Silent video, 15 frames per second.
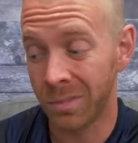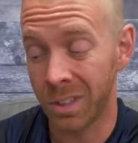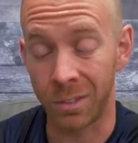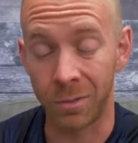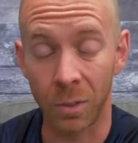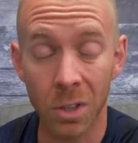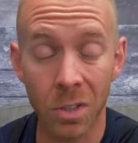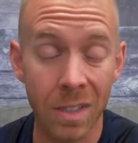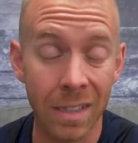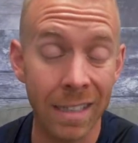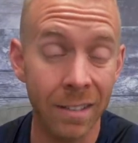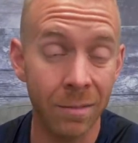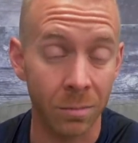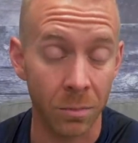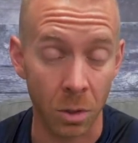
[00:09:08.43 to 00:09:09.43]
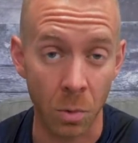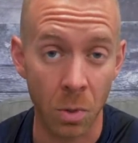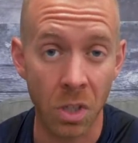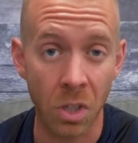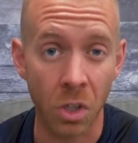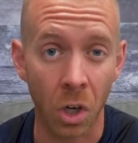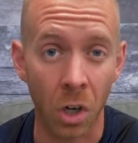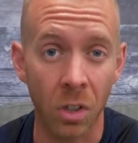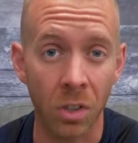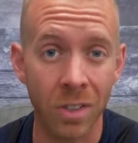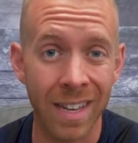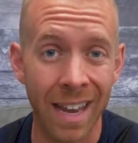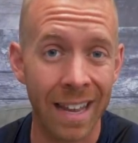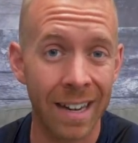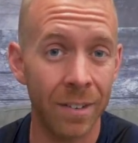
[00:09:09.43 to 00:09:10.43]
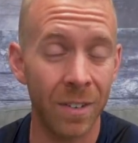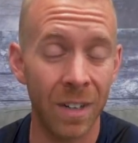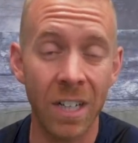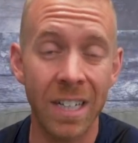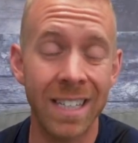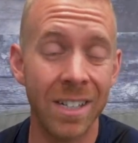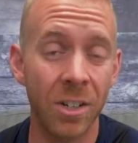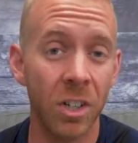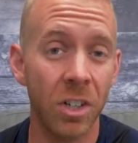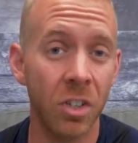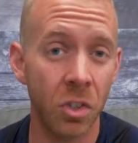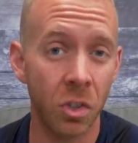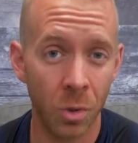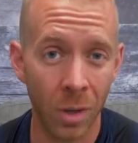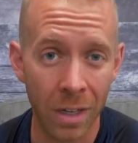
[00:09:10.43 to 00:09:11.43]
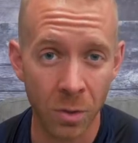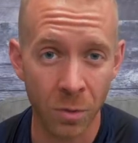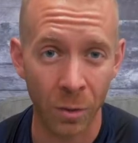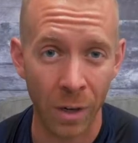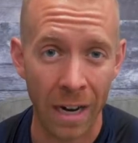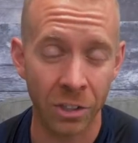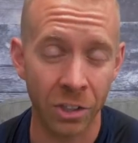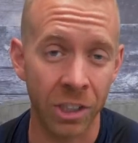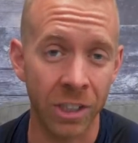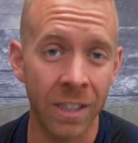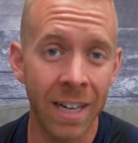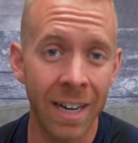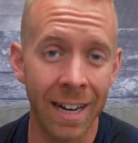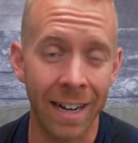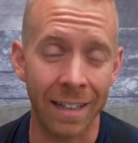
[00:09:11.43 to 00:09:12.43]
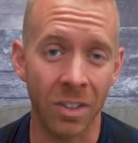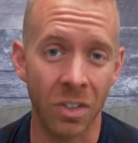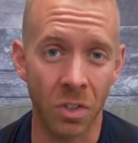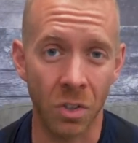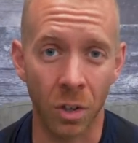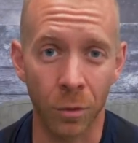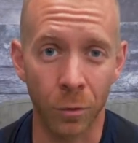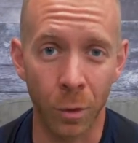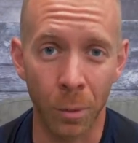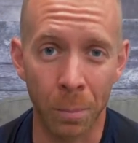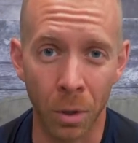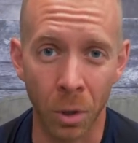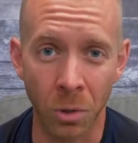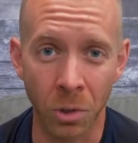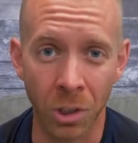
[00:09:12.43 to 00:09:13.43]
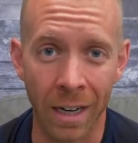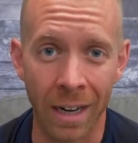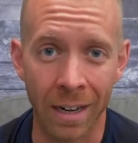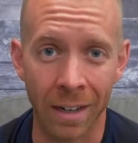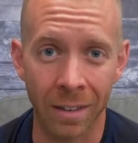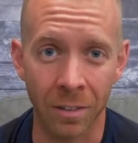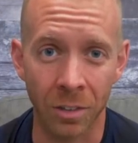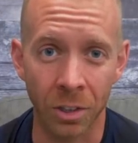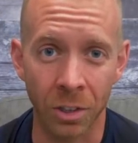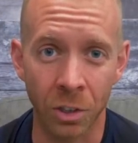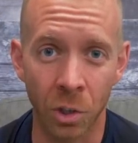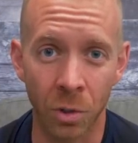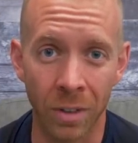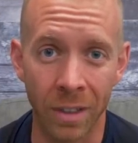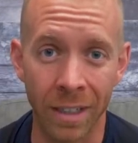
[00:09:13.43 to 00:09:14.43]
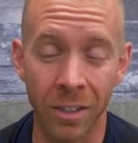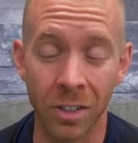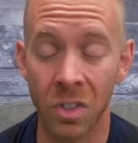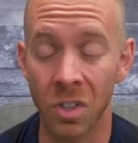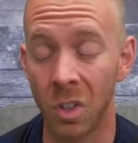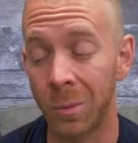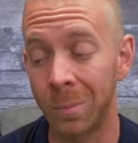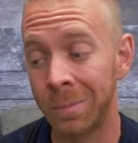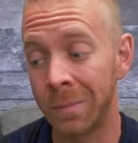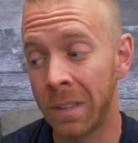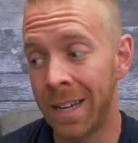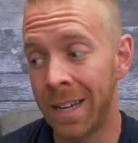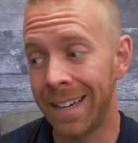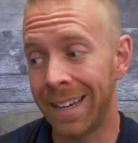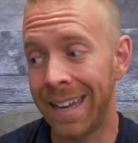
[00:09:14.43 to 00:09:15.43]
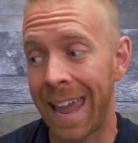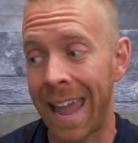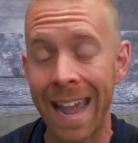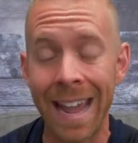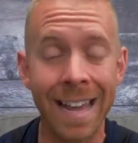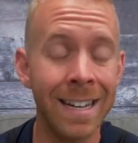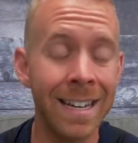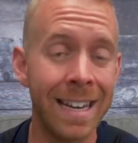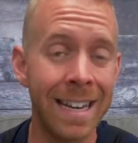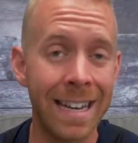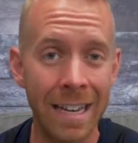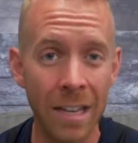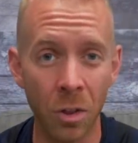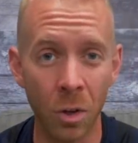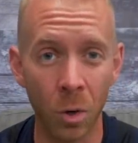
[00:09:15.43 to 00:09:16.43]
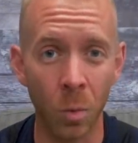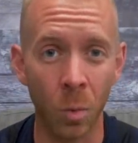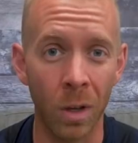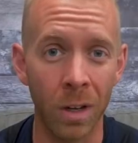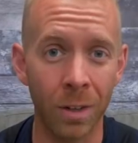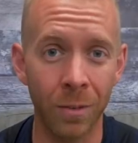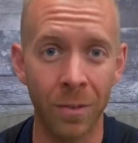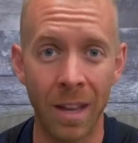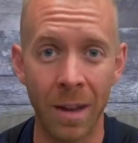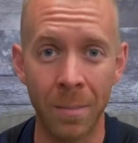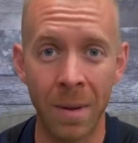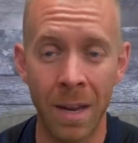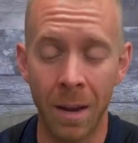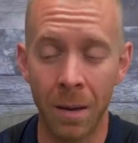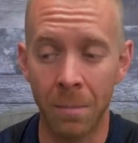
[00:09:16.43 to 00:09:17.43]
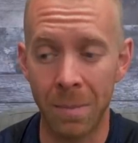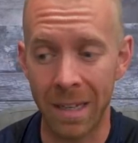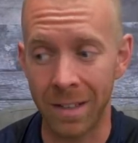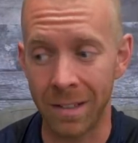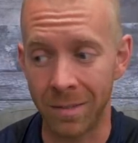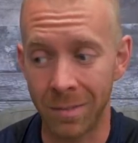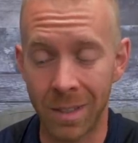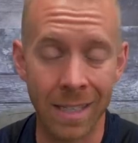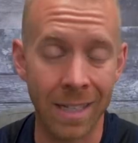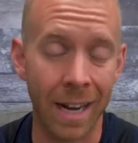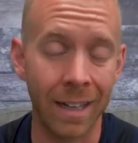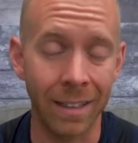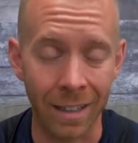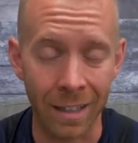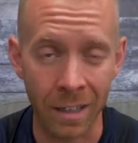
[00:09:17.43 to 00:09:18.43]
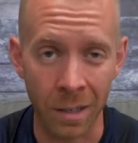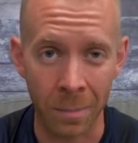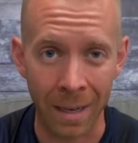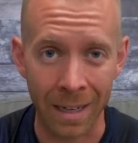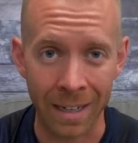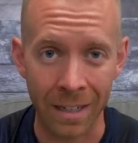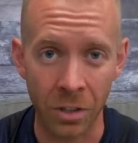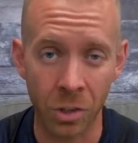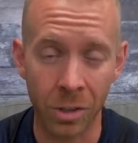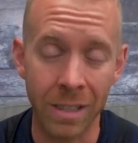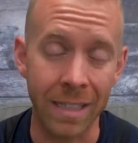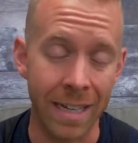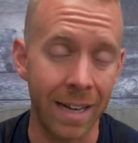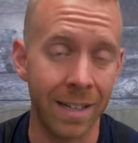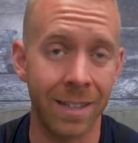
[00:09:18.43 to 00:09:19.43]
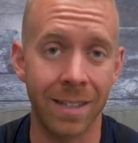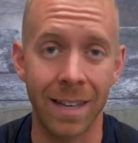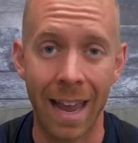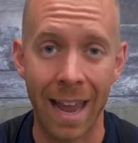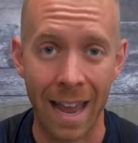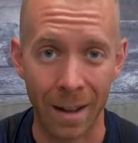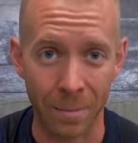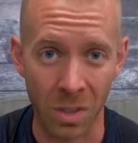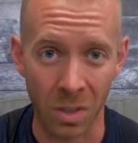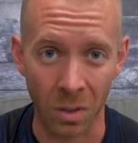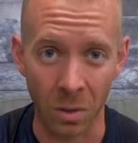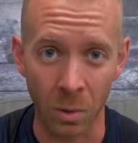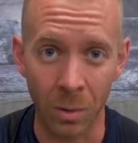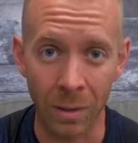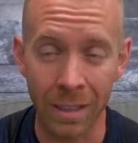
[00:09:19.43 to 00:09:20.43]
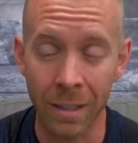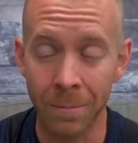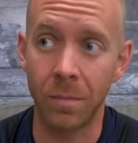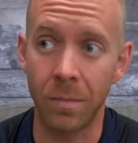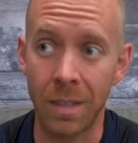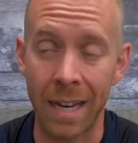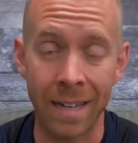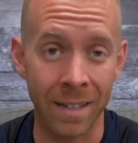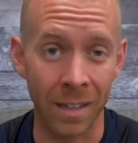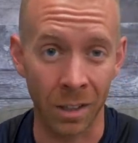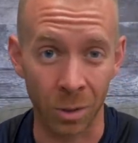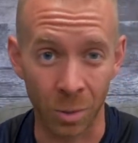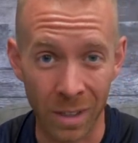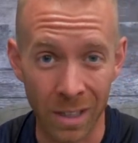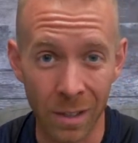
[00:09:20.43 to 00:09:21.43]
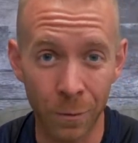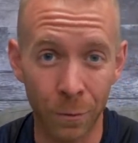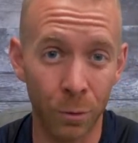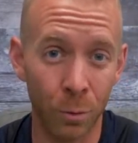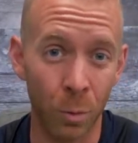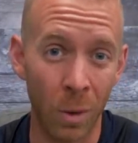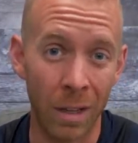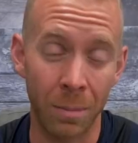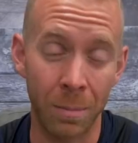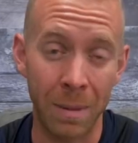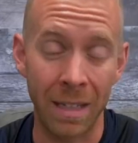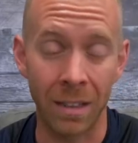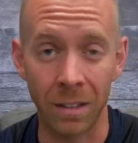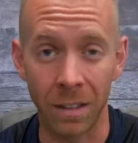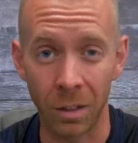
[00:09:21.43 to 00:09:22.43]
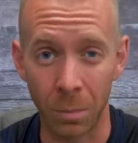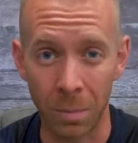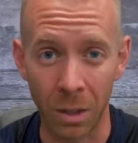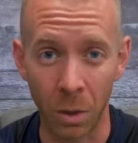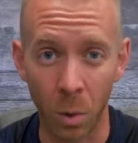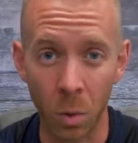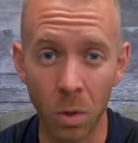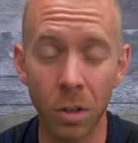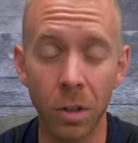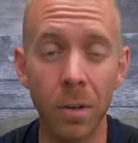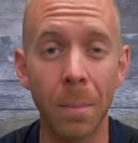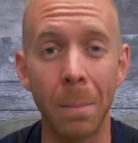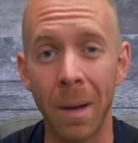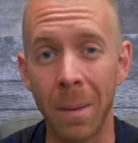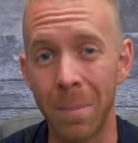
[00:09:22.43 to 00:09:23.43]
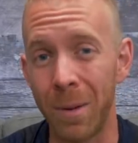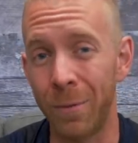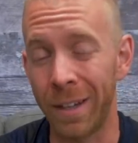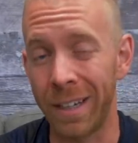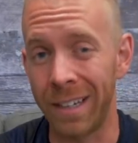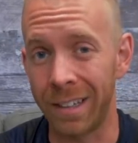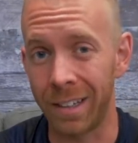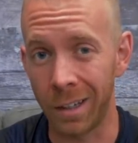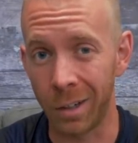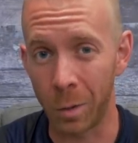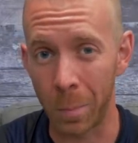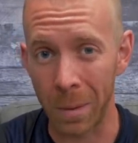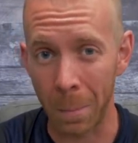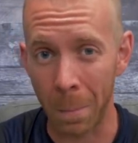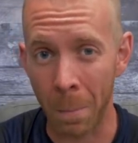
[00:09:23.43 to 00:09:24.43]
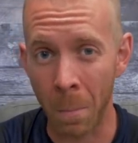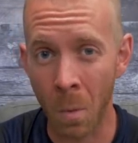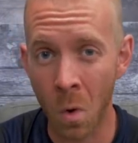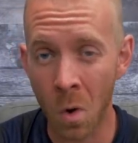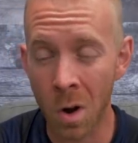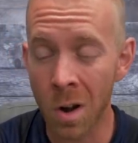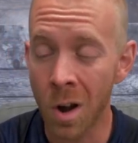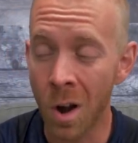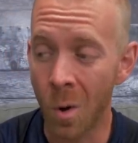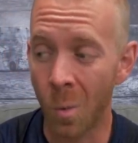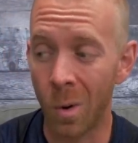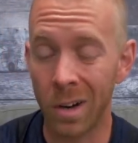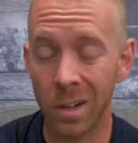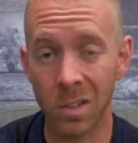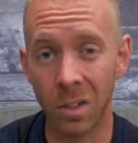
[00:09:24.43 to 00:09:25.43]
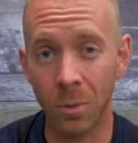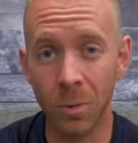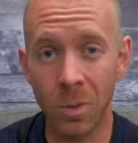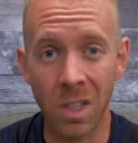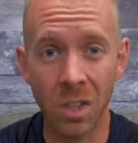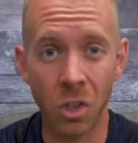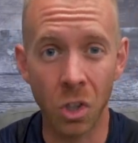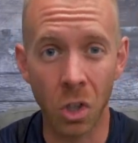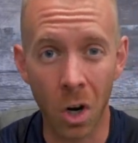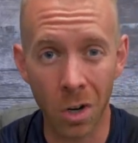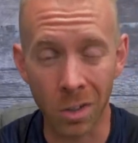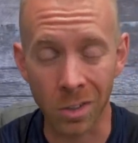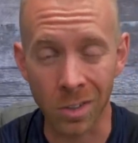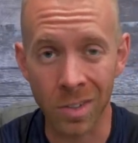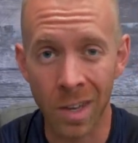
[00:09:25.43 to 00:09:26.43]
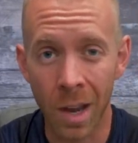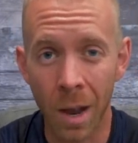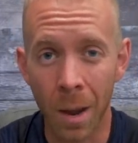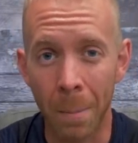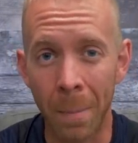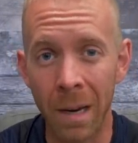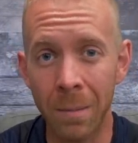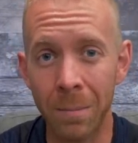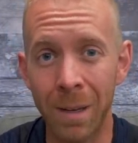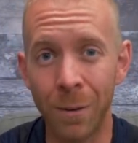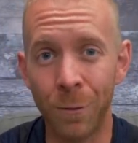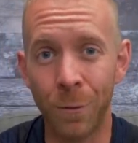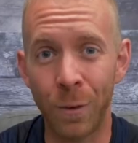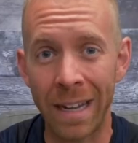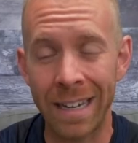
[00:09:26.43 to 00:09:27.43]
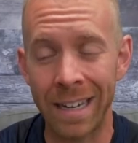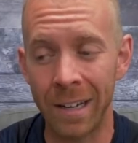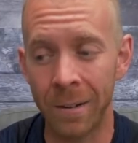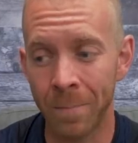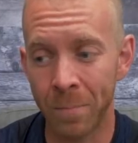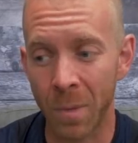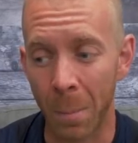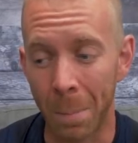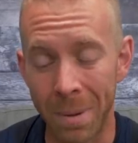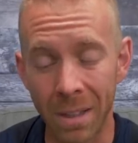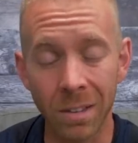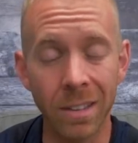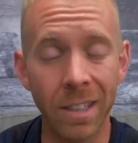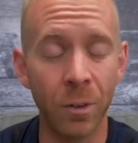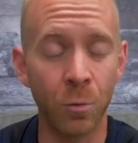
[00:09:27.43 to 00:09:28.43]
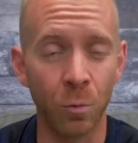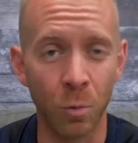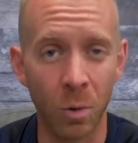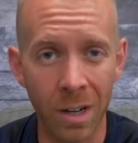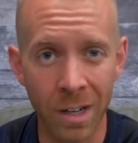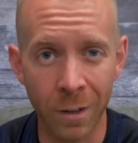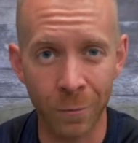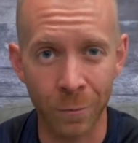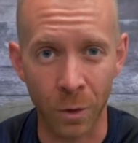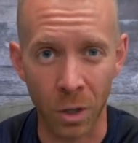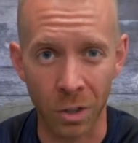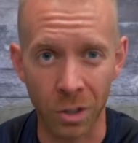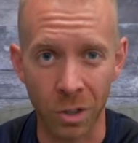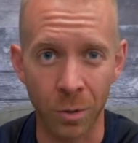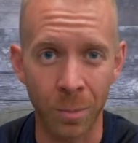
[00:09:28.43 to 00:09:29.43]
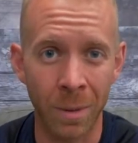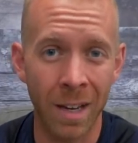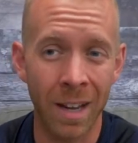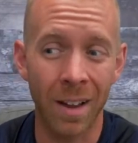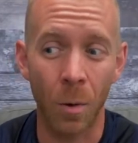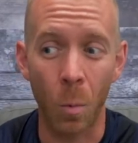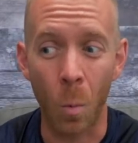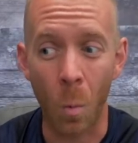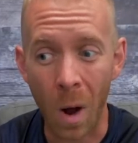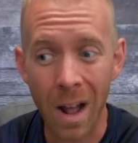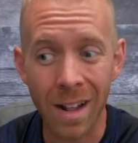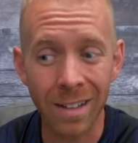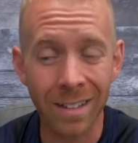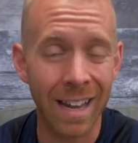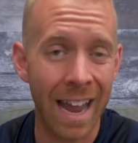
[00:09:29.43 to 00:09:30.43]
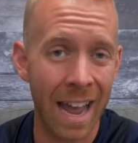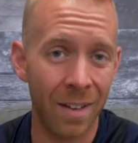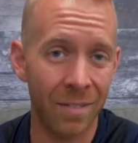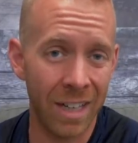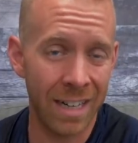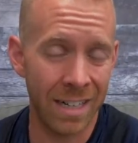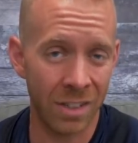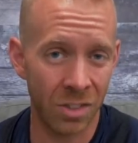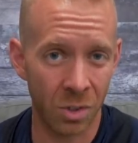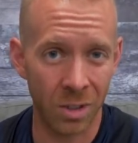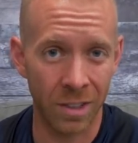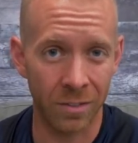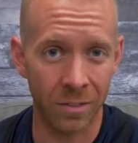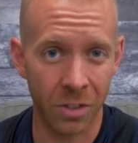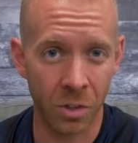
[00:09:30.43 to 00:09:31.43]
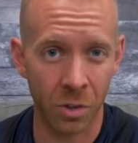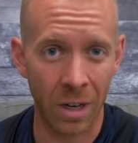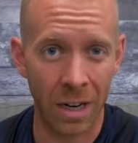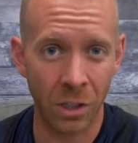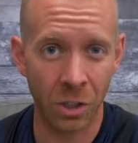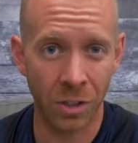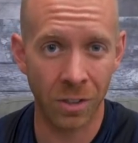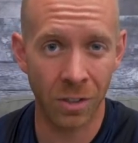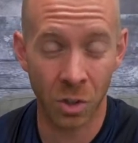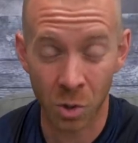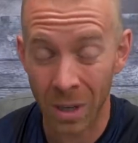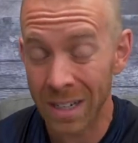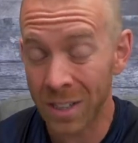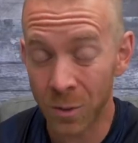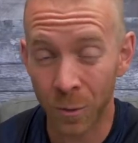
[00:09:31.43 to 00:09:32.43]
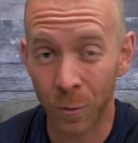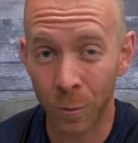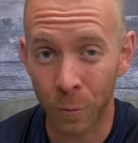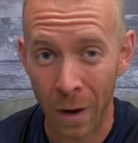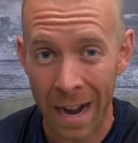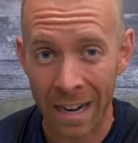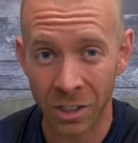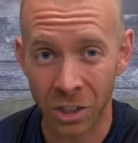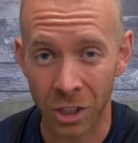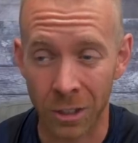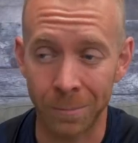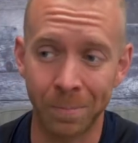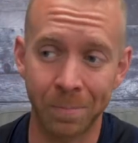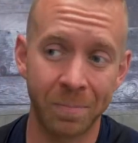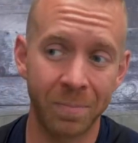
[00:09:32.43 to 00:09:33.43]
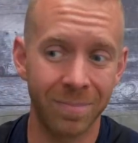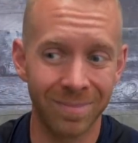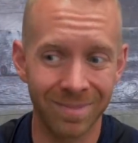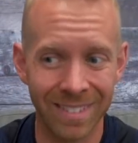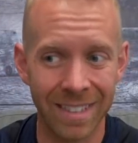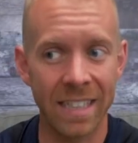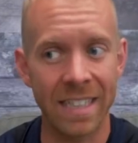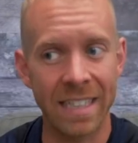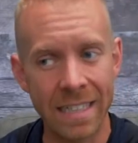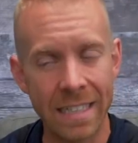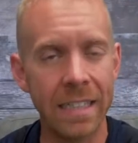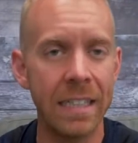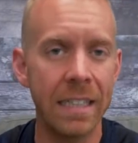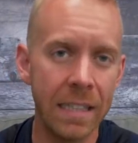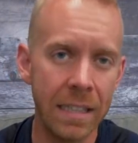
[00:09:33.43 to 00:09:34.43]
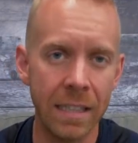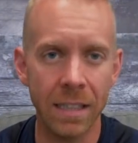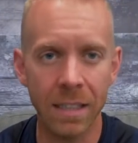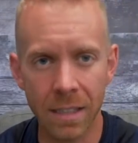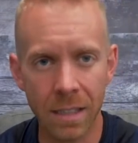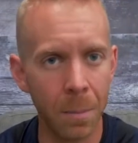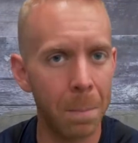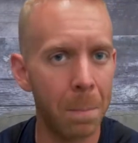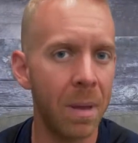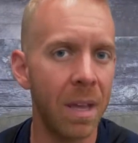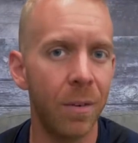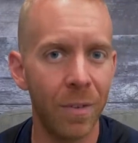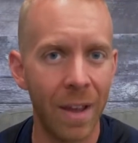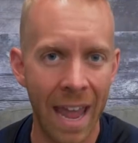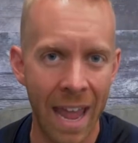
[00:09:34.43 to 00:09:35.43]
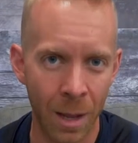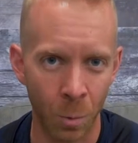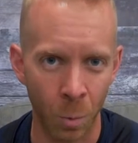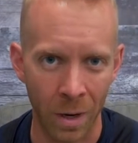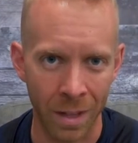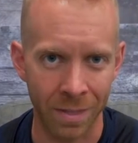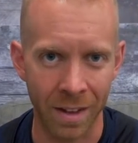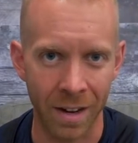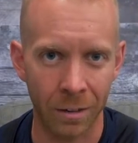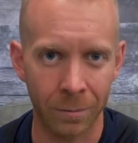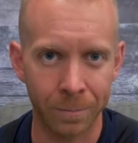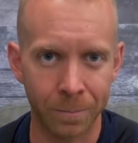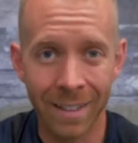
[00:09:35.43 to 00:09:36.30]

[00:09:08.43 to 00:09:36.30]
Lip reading: Conversely, Lucy Charles had a very serious stress fracture at the start of her pro triathlon career. So can either one of them be sidelined by injury? Yes, absolutely. Daniela Ryf, with being a little bit older, might be fighting it a little bit more, whereas Lucy Charles might be fighting building running volume while having a history of a stress fracture. It's a bit of a headwind there.